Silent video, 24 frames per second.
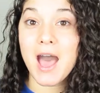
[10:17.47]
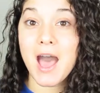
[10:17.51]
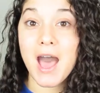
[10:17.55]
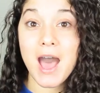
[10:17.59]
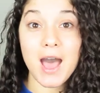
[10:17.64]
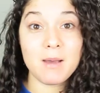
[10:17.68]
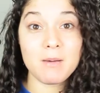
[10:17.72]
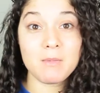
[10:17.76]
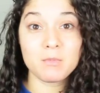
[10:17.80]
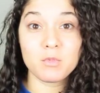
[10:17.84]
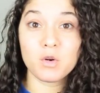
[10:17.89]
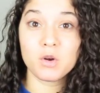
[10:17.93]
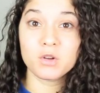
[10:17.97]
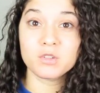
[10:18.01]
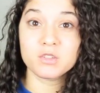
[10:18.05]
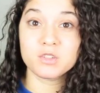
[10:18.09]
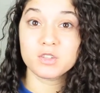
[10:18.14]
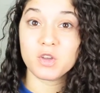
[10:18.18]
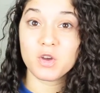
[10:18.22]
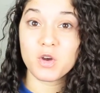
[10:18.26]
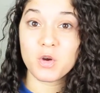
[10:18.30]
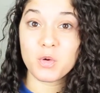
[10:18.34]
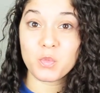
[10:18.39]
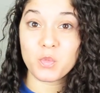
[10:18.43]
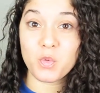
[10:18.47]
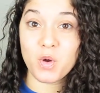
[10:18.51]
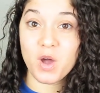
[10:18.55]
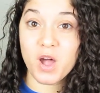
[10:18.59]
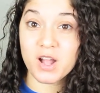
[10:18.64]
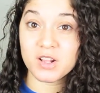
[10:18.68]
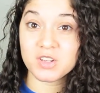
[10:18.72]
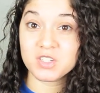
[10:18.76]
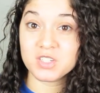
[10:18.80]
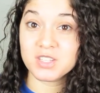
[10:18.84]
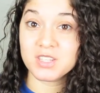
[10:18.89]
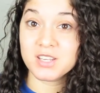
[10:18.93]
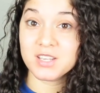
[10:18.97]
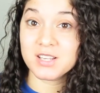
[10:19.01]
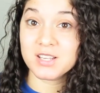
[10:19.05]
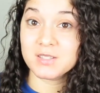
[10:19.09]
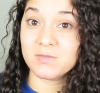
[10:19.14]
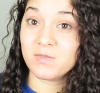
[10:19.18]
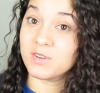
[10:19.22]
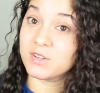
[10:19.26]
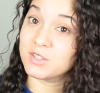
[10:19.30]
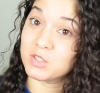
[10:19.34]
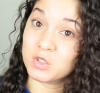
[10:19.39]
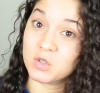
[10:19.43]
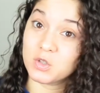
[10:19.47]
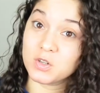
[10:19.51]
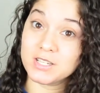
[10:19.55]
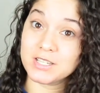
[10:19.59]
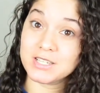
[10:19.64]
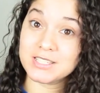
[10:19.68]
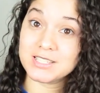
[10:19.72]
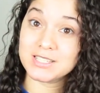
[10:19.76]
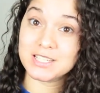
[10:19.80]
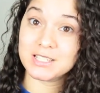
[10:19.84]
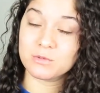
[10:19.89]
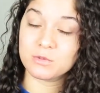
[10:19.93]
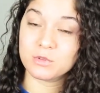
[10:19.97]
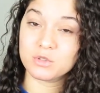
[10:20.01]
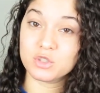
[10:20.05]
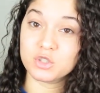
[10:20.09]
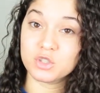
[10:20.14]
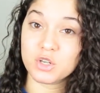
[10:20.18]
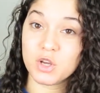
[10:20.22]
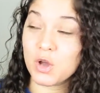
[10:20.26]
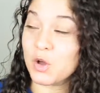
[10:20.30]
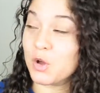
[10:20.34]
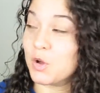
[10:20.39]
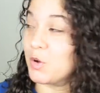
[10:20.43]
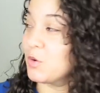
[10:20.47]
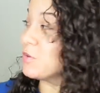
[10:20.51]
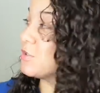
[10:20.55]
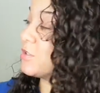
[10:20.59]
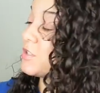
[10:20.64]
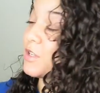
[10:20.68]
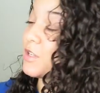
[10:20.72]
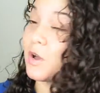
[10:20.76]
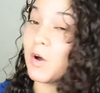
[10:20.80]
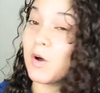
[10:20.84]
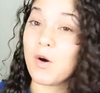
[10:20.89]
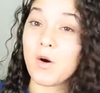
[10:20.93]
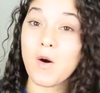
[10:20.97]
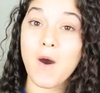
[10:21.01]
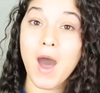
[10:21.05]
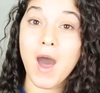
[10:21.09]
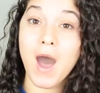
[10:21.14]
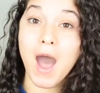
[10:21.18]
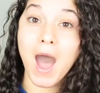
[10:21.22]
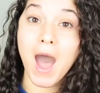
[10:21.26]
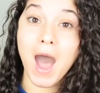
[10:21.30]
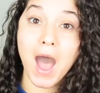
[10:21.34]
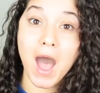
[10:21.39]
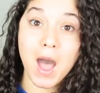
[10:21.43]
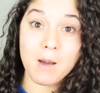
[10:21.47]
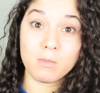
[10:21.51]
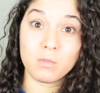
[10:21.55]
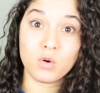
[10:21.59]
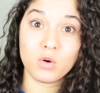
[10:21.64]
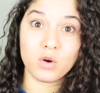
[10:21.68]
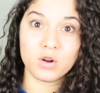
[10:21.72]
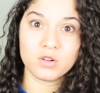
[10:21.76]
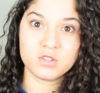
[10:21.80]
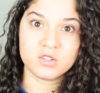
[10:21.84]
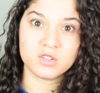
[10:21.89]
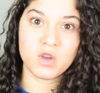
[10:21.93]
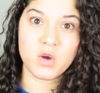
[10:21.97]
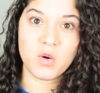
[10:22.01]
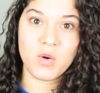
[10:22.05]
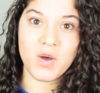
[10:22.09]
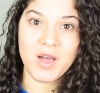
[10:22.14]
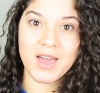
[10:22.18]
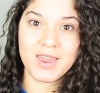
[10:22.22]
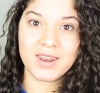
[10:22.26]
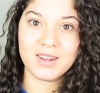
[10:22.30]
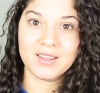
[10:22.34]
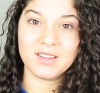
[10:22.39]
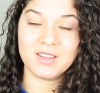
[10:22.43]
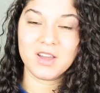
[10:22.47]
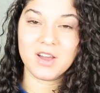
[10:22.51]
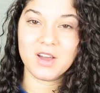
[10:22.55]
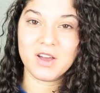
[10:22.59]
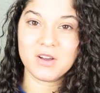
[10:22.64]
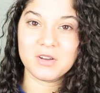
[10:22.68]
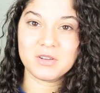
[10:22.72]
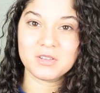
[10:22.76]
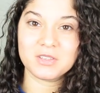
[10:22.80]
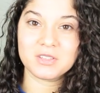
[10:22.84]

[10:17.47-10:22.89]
I'm going to go watch this Victoria's Secret show, so I'm going to go ahead and go.